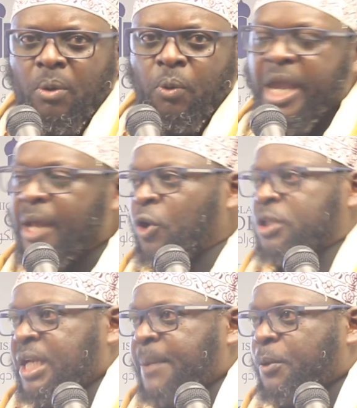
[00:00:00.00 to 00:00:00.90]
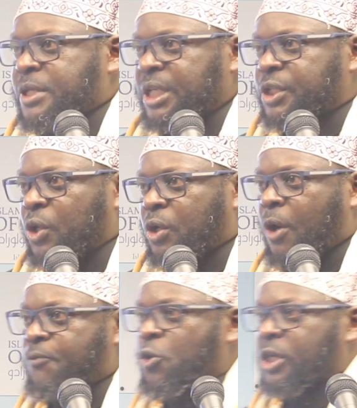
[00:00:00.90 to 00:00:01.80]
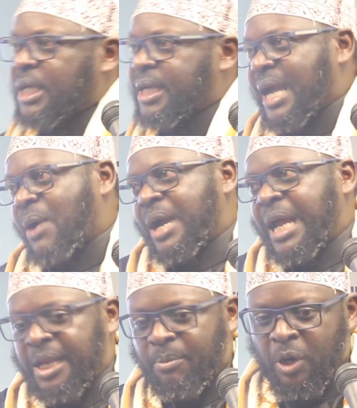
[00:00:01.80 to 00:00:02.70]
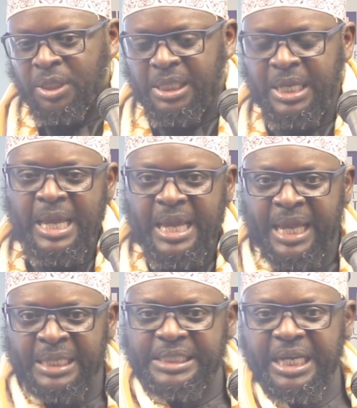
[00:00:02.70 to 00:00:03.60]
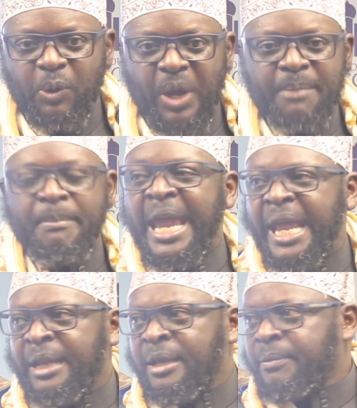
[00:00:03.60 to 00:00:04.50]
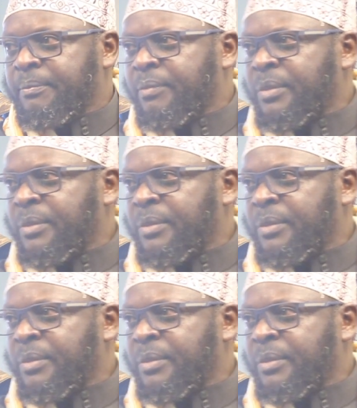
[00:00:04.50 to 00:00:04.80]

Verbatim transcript: we are not in a position of watering our animals until when men